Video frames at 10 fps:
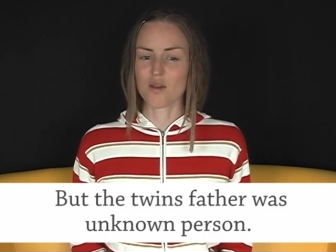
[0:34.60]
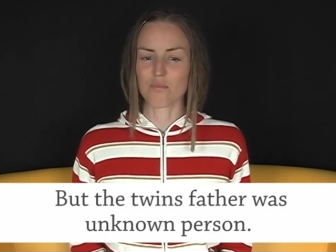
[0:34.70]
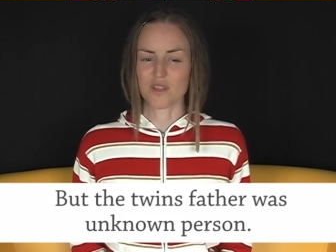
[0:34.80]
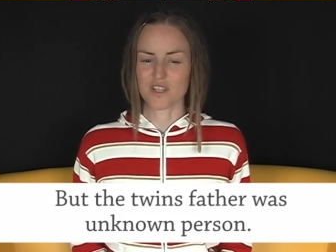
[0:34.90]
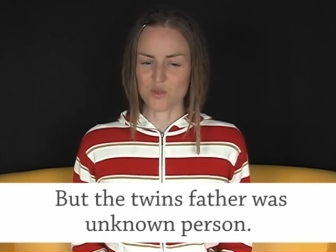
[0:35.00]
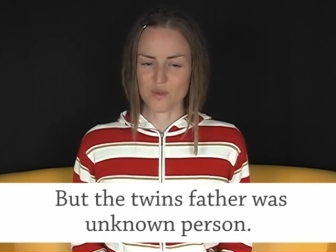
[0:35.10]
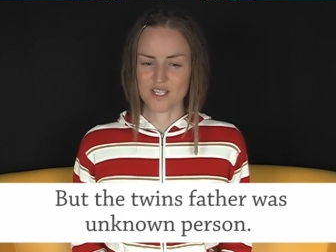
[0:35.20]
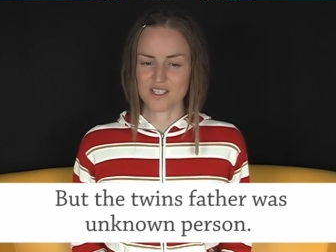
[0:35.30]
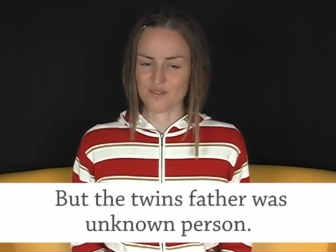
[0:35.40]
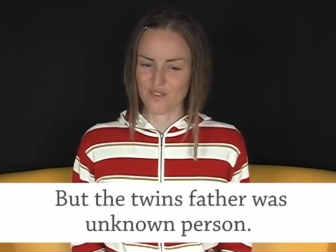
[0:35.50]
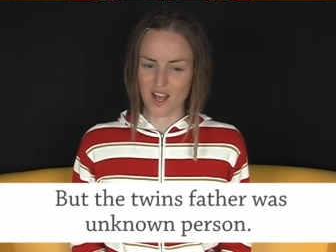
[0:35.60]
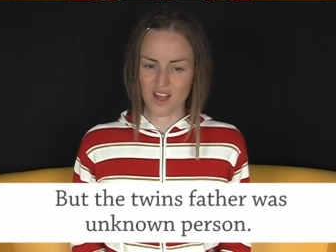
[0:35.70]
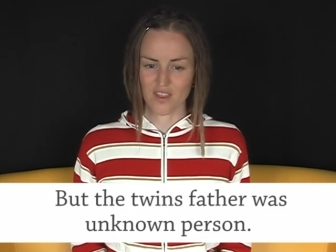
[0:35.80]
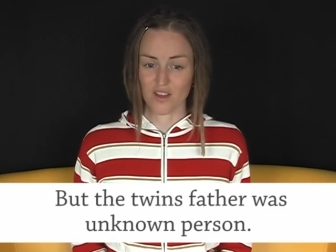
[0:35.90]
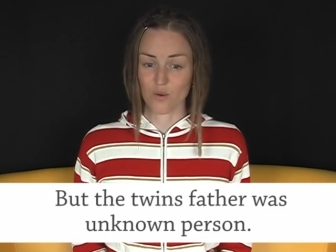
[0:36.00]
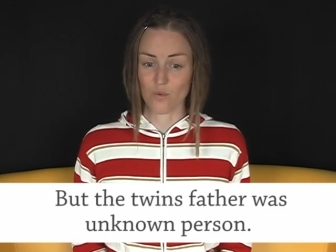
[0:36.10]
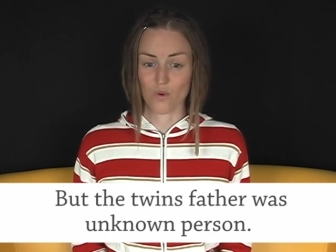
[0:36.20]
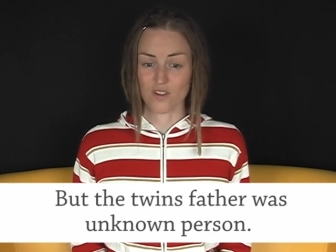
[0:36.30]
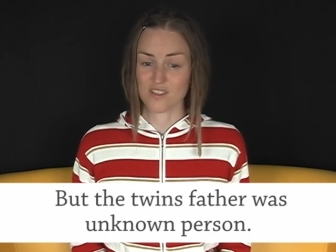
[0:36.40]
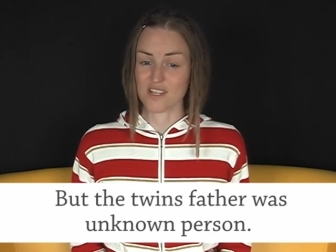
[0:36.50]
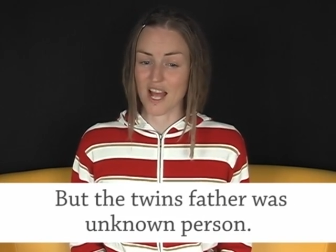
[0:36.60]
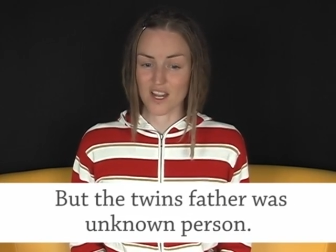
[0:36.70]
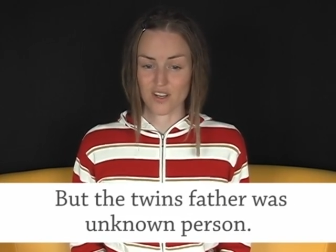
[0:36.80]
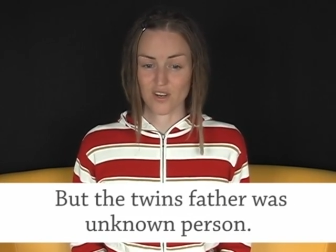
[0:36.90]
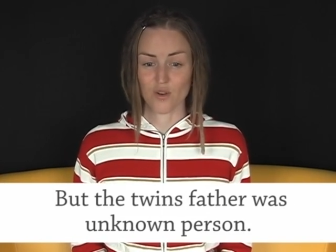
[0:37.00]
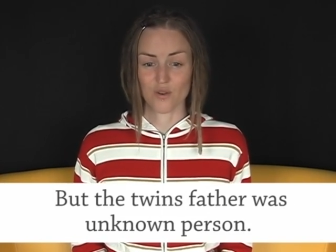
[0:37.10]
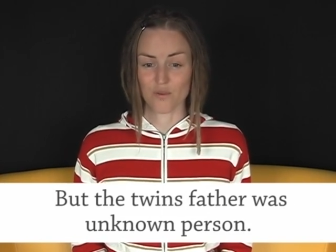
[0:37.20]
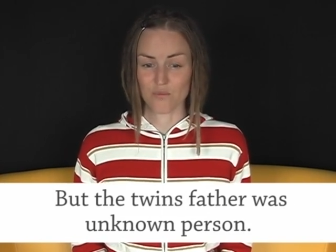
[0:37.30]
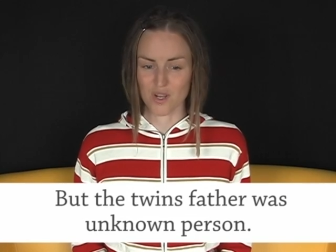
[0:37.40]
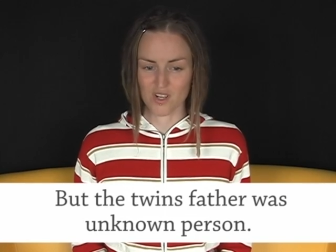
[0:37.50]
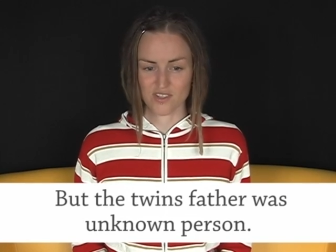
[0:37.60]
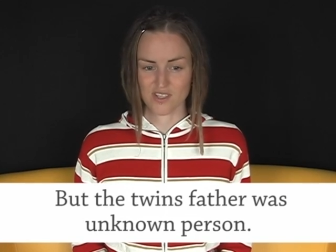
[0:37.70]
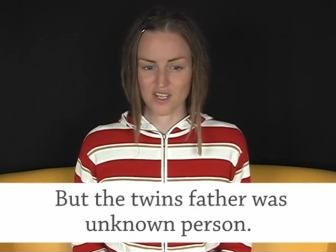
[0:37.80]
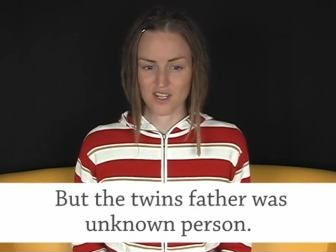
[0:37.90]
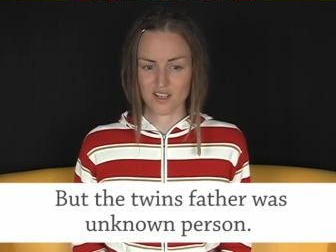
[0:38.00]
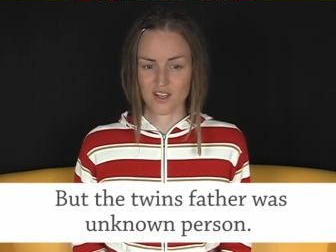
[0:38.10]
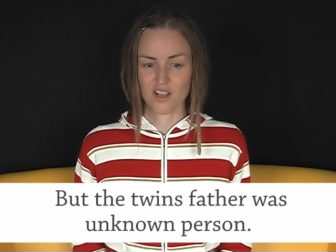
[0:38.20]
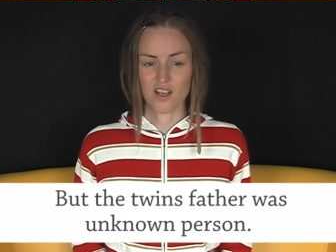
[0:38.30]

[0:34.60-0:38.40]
But the twins' father was unknown person.